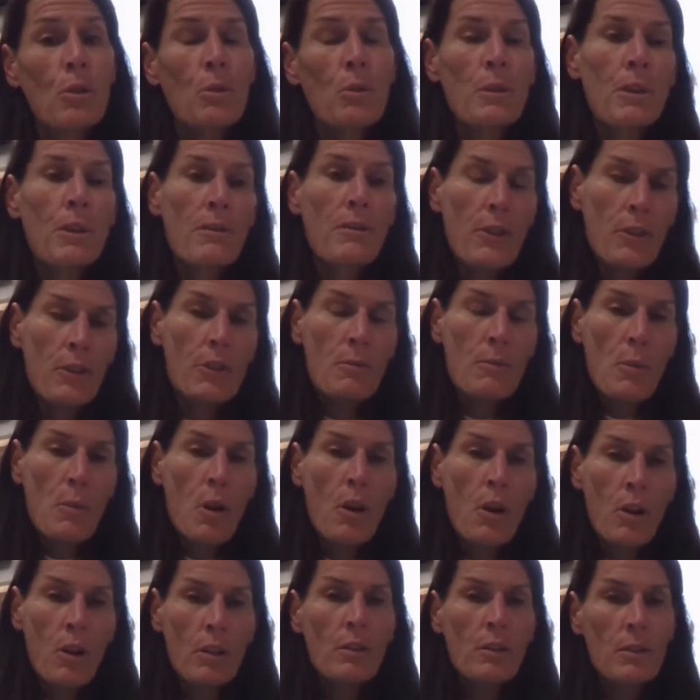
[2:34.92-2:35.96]
with a very
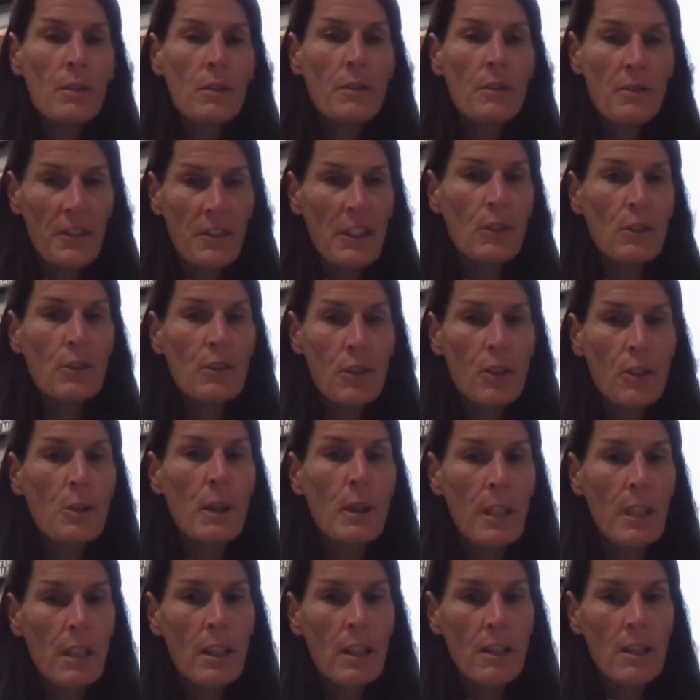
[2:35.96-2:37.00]
small feel to
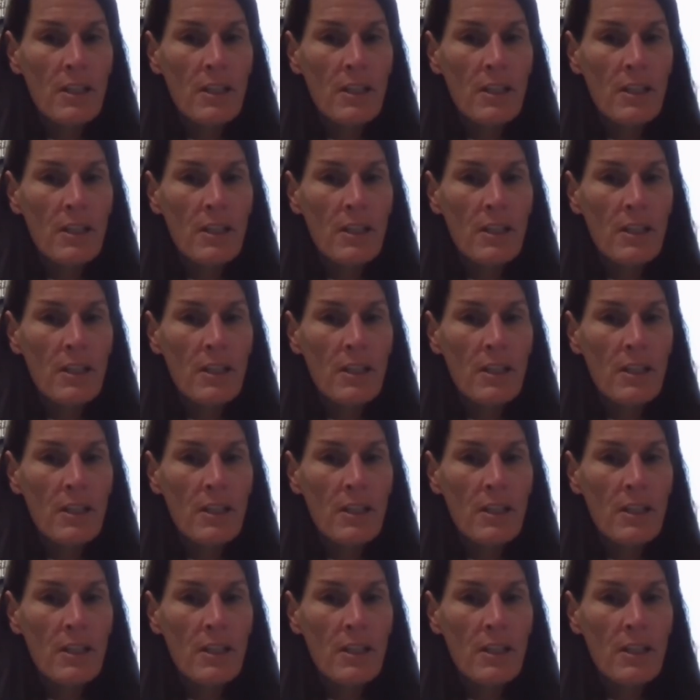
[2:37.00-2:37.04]
it, it